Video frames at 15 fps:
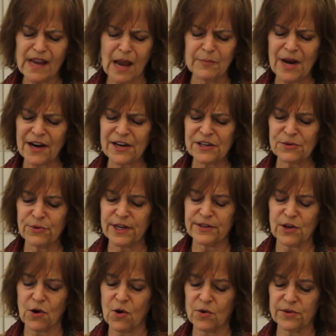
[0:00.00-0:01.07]
I'm not going to
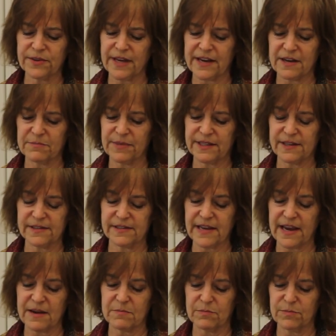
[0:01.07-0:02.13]
read the whole thing, but the
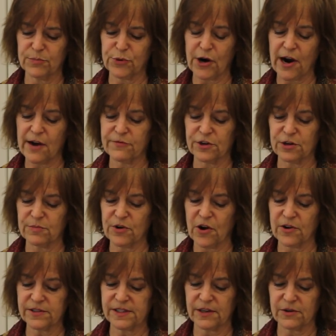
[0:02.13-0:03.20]
same proverb
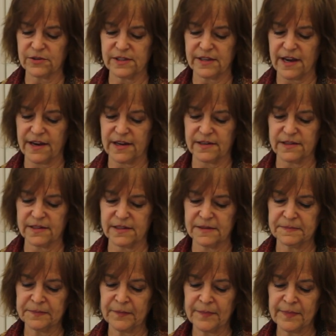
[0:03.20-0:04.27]
also
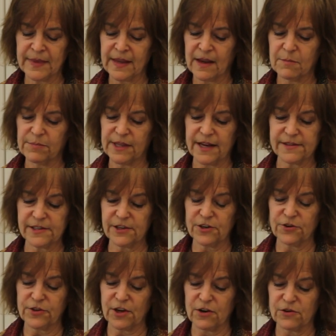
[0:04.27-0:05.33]
says, "Blessed
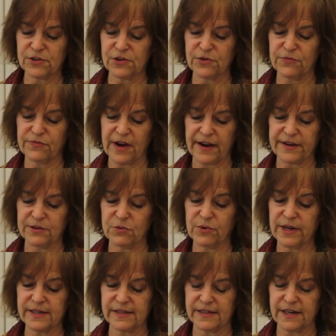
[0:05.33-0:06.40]
are those who find
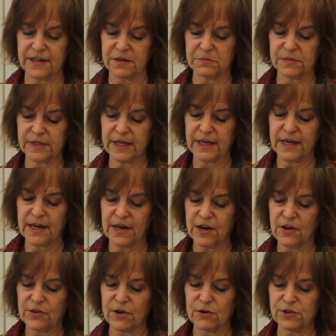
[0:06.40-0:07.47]
wisdom,
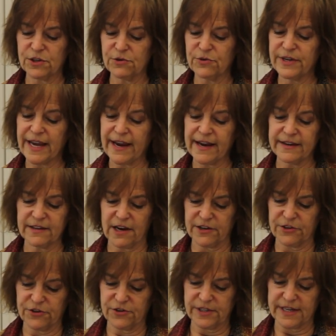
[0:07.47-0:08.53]
those who gain
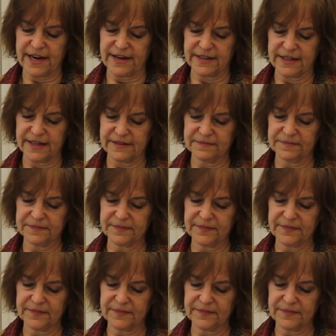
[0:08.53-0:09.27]
understanding."